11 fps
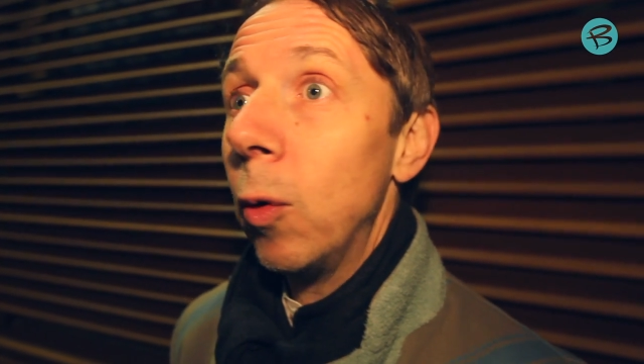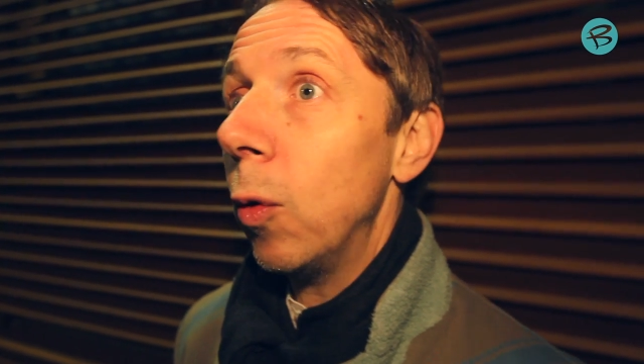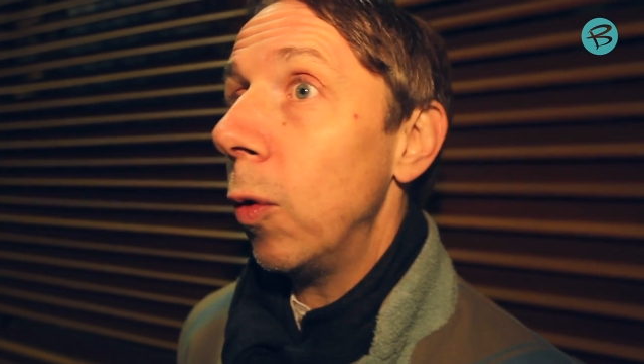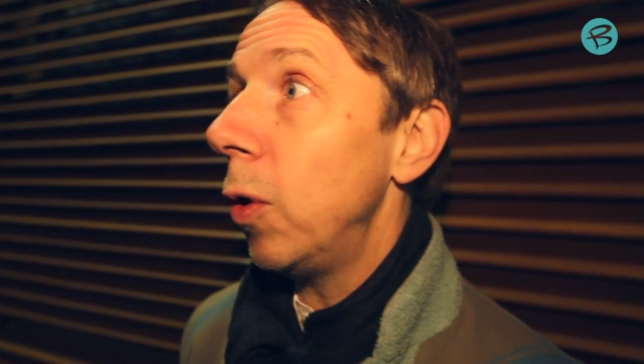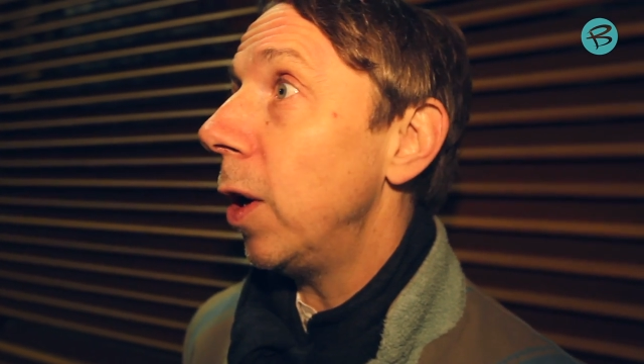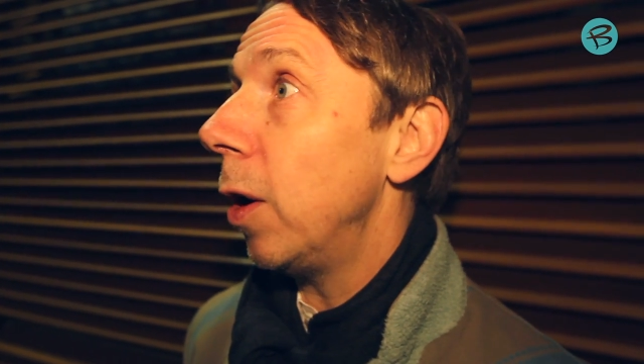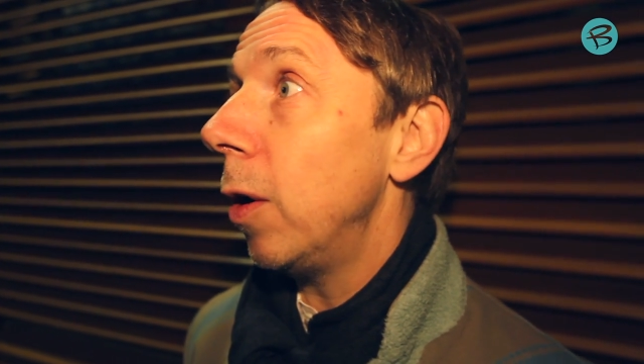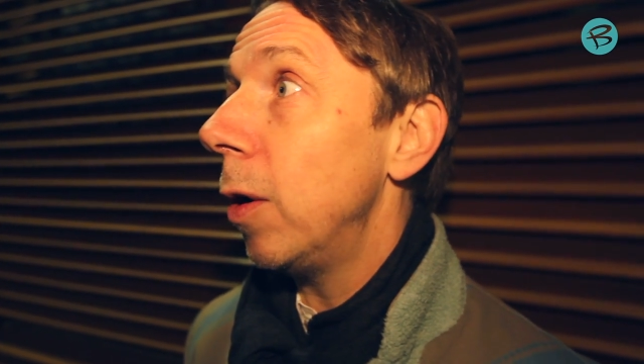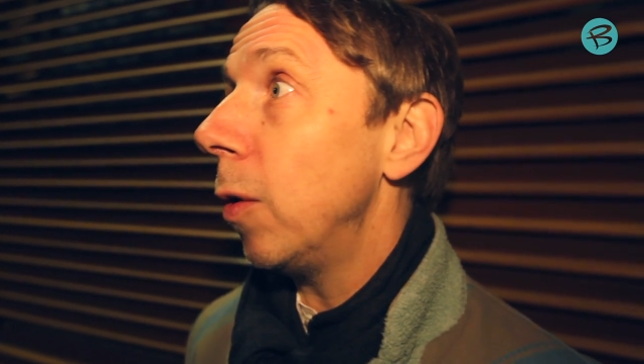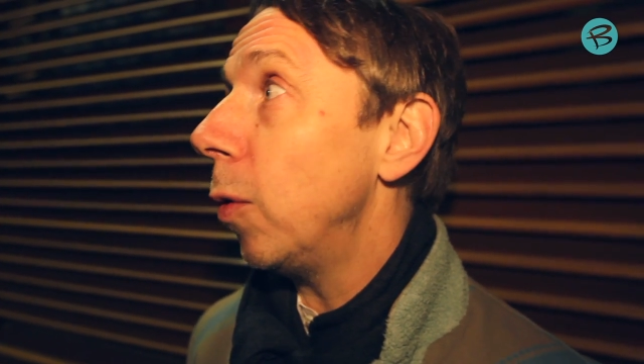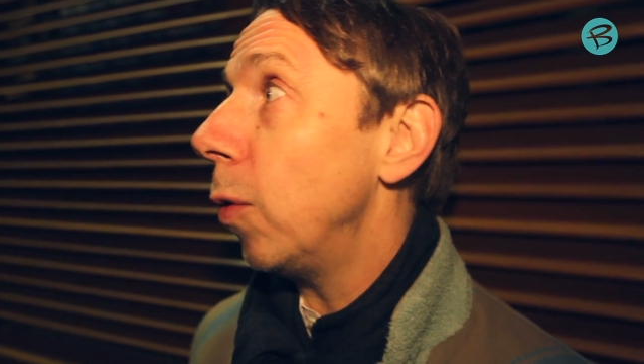you
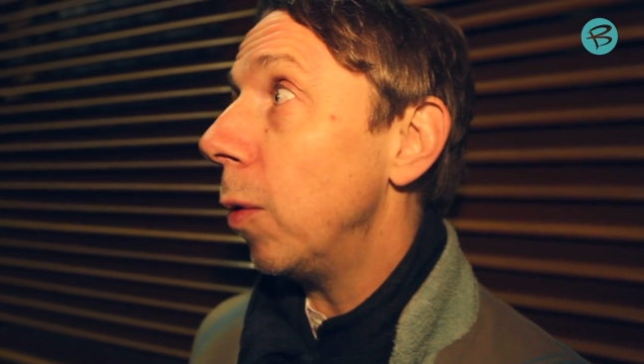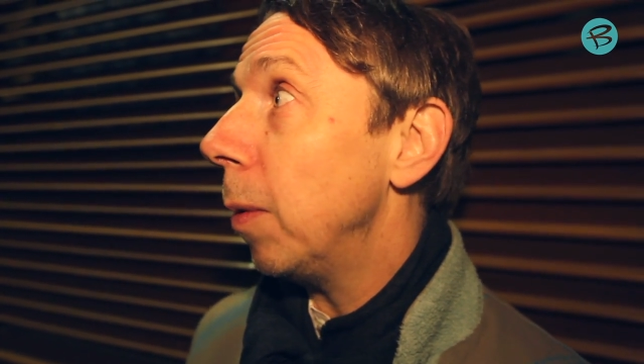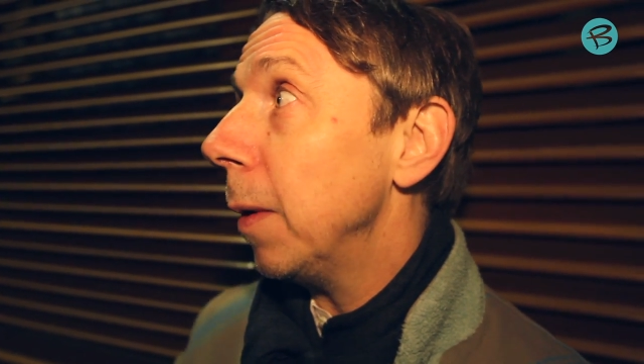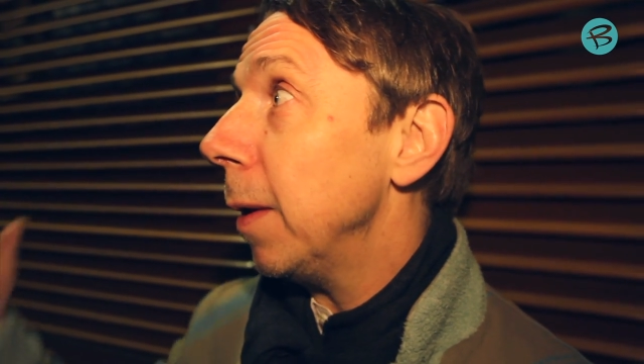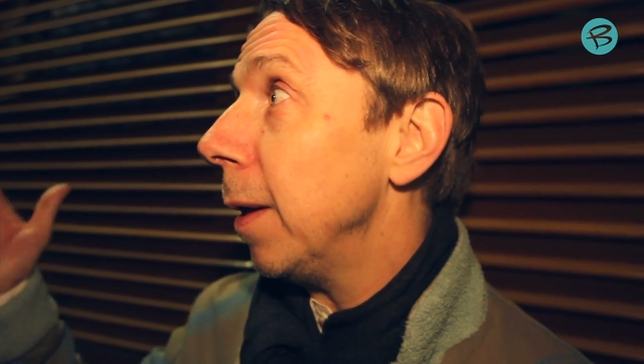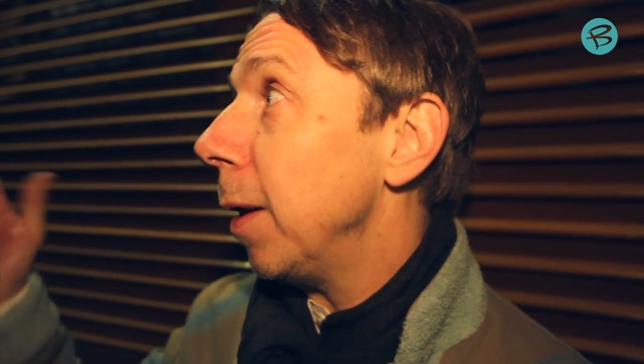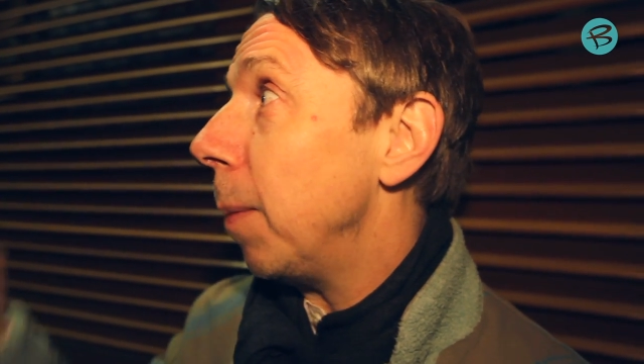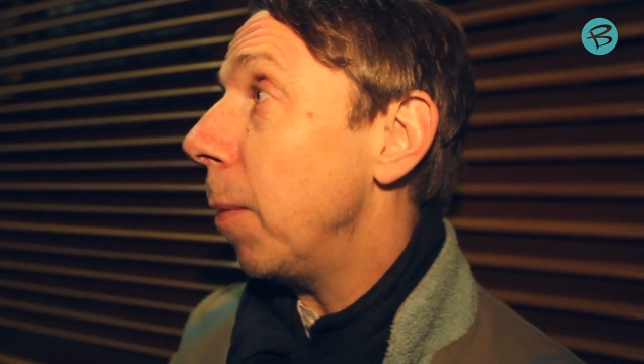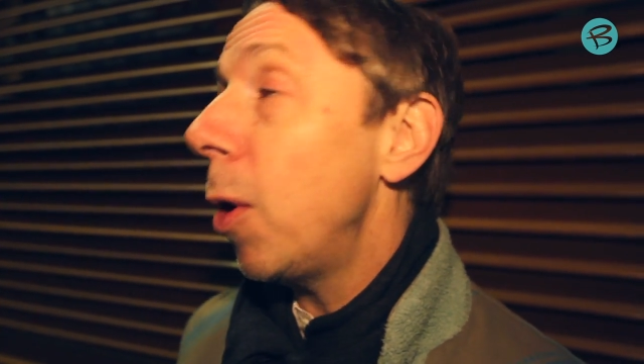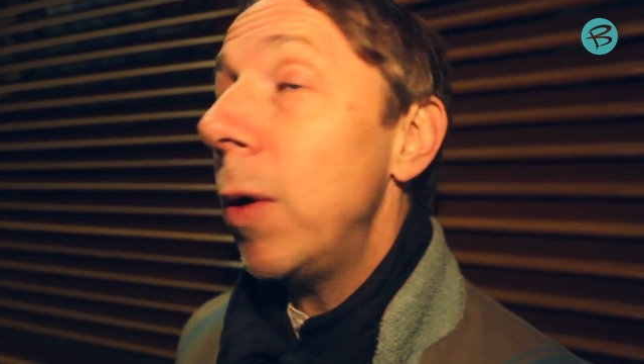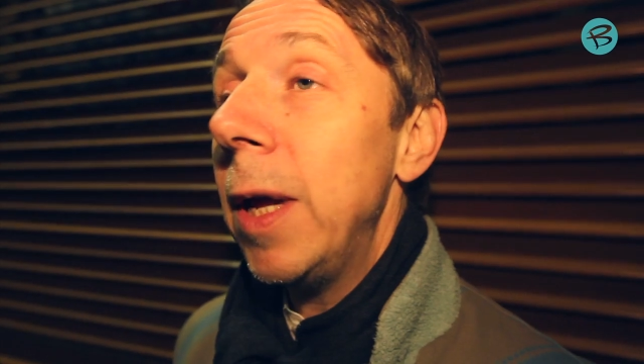know, or
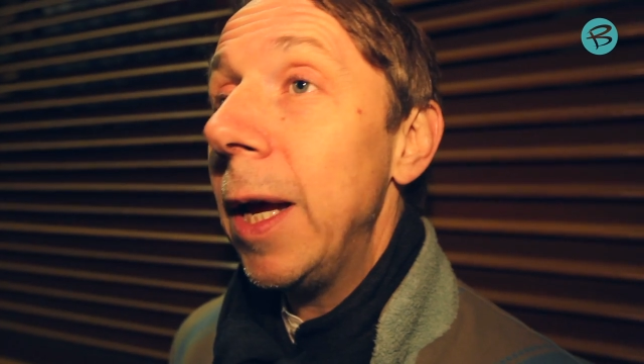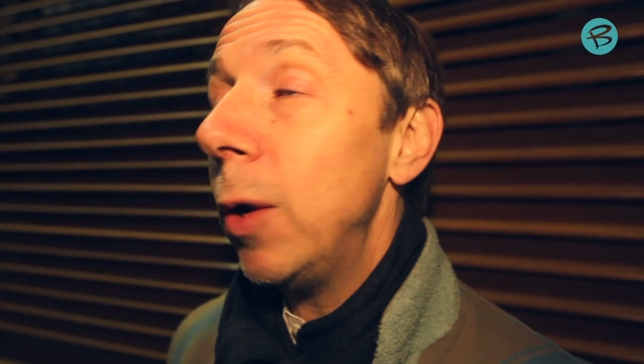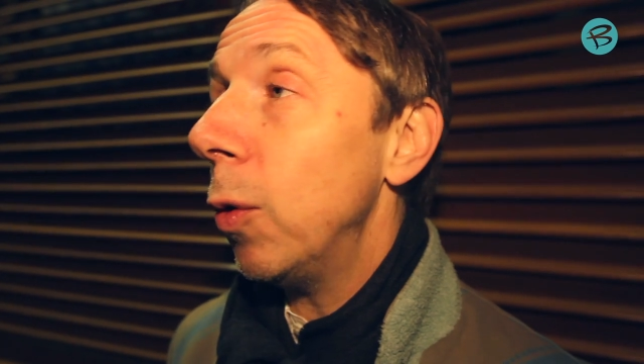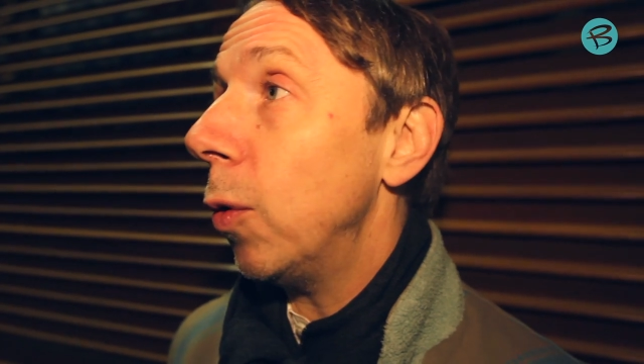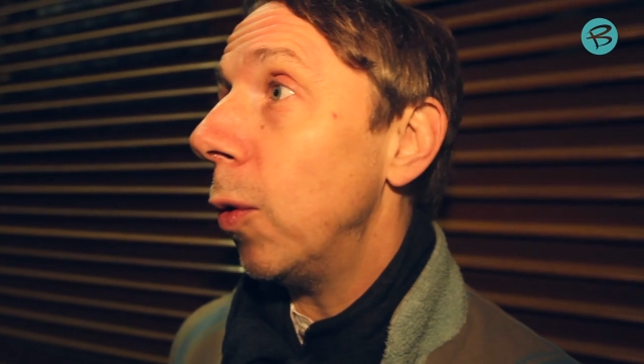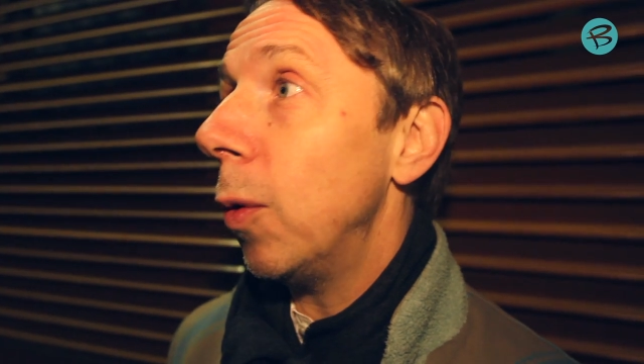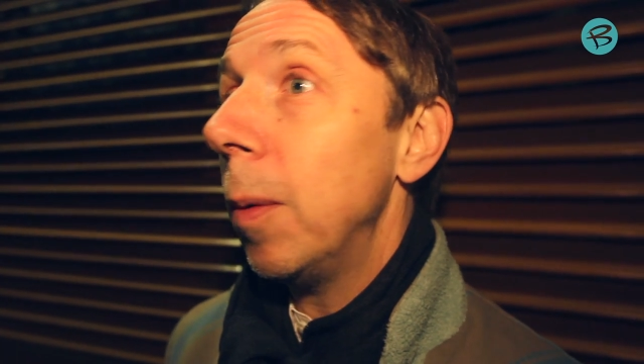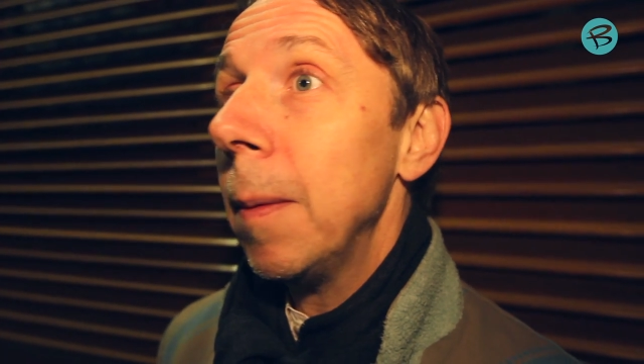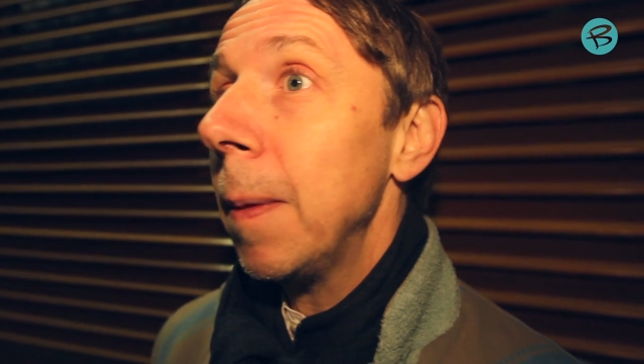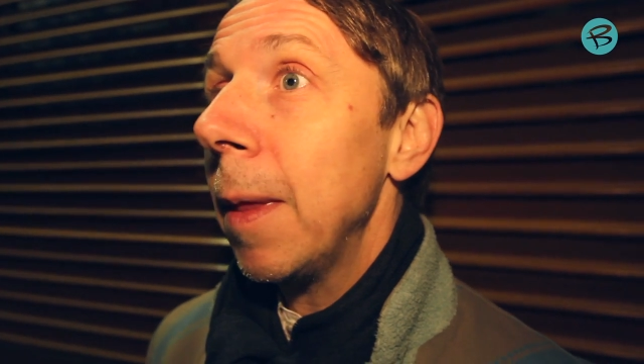Monin or